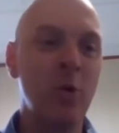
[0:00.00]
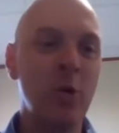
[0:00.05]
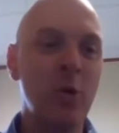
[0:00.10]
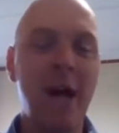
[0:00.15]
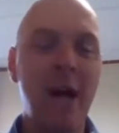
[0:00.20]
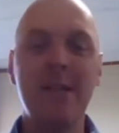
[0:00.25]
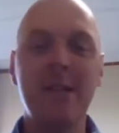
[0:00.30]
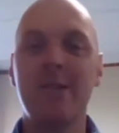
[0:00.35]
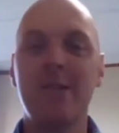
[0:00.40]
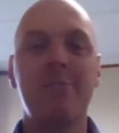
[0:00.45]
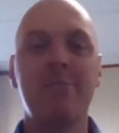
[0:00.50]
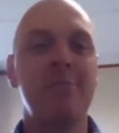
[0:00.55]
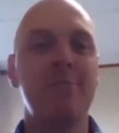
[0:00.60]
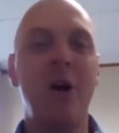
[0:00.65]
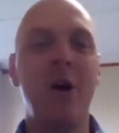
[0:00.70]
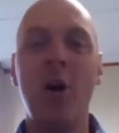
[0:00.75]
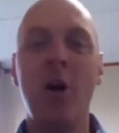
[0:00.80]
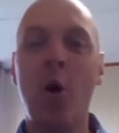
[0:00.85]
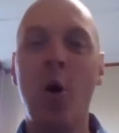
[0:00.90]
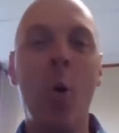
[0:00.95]
or guys
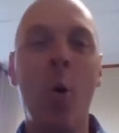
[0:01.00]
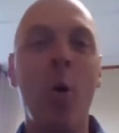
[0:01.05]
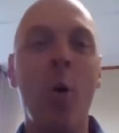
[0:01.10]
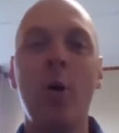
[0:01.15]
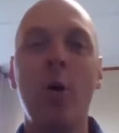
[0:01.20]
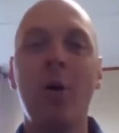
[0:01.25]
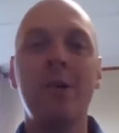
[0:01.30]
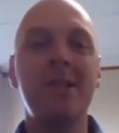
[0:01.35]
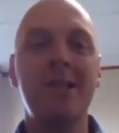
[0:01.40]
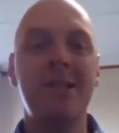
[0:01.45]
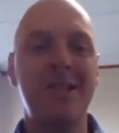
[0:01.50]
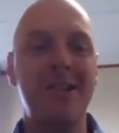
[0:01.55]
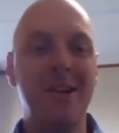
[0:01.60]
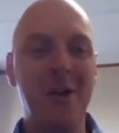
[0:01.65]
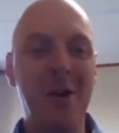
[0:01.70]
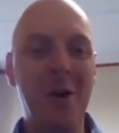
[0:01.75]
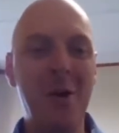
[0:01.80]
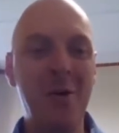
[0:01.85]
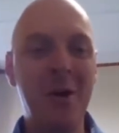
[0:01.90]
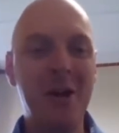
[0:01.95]
on a horse,
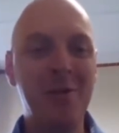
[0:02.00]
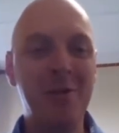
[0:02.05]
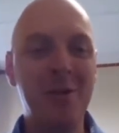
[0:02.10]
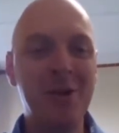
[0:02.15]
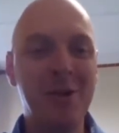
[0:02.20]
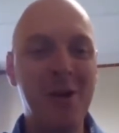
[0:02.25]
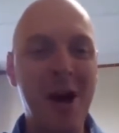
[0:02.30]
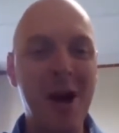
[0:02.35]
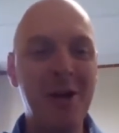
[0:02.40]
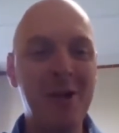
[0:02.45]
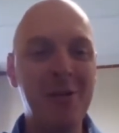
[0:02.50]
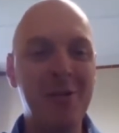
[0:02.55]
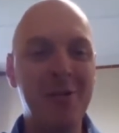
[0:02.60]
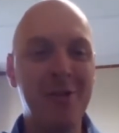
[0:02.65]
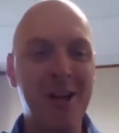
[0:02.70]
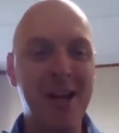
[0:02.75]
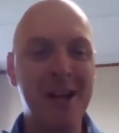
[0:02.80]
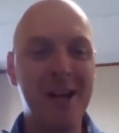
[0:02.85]
we try to do